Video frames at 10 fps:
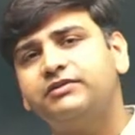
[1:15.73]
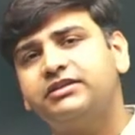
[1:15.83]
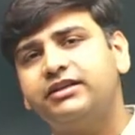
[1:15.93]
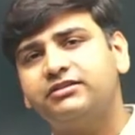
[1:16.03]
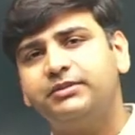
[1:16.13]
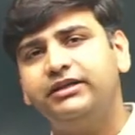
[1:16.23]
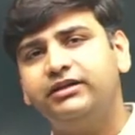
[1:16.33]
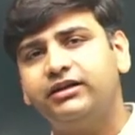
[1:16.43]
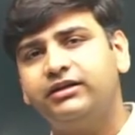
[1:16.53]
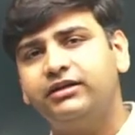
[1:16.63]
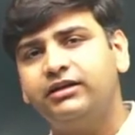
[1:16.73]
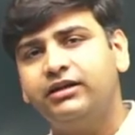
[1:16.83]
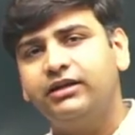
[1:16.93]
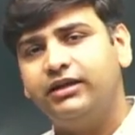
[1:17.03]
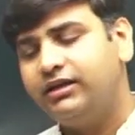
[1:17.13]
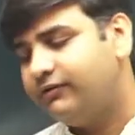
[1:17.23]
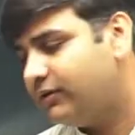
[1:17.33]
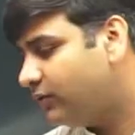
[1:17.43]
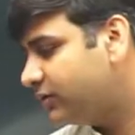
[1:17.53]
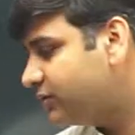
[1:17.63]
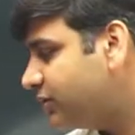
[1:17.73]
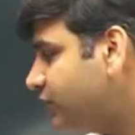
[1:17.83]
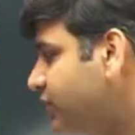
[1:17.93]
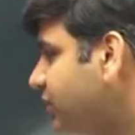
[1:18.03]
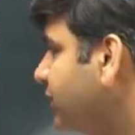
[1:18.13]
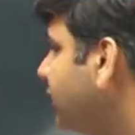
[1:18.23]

has been done in our constitution.